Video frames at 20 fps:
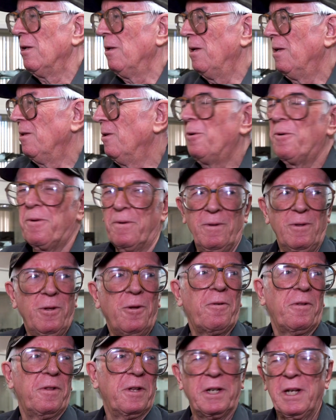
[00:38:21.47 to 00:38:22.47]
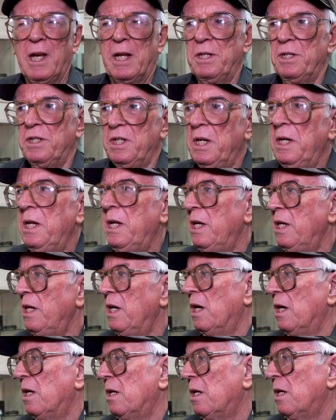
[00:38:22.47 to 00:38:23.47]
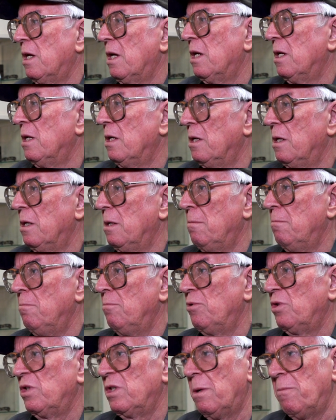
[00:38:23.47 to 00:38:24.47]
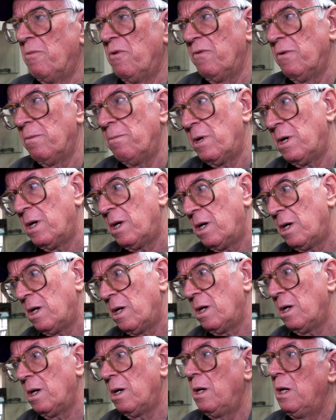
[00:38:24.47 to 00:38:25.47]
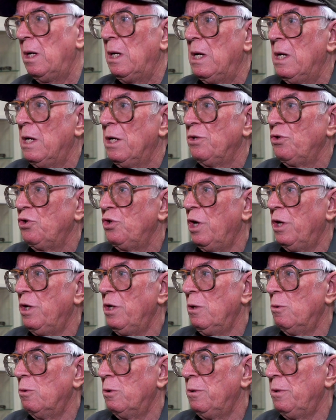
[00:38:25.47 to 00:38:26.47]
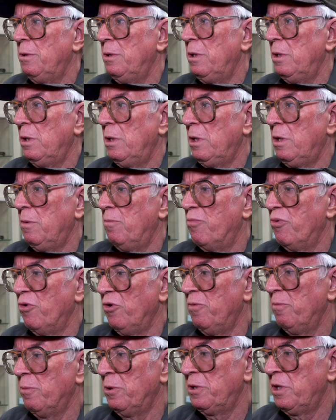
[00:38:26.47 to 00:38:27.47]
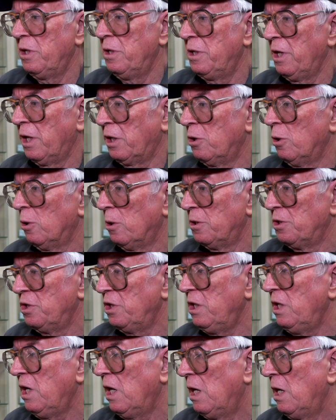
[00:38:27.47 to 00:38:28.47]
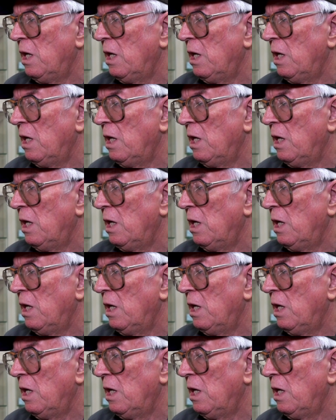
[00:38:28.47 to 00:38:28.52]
A lot of the guns in here, some of them are genuine improvements in technology.